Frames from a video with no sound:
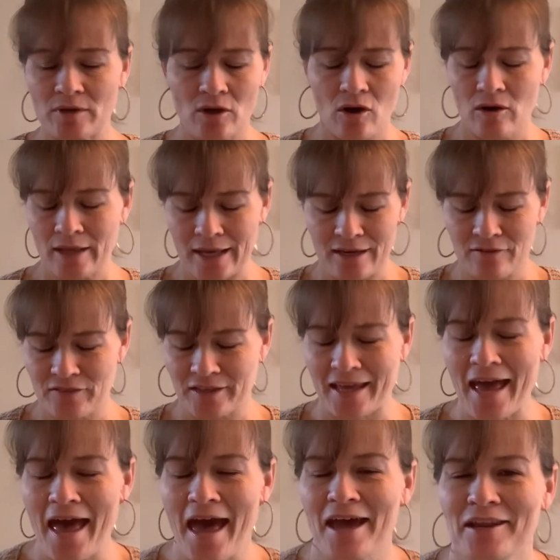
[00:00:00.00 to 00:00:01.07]
all 8 of the
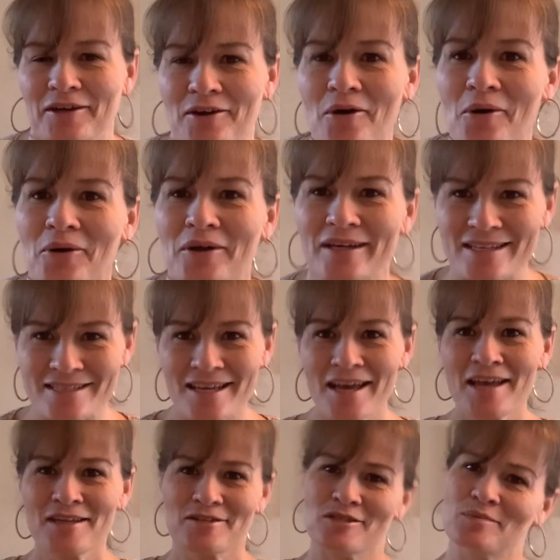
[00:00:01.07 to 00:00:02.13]
categories,
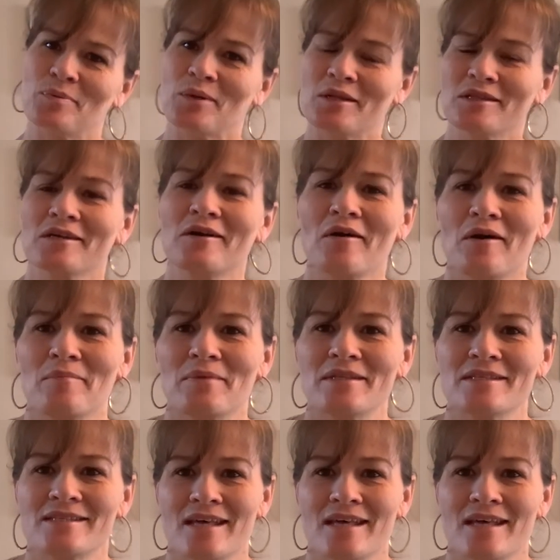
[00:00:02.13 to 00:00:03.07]
just put in the comments,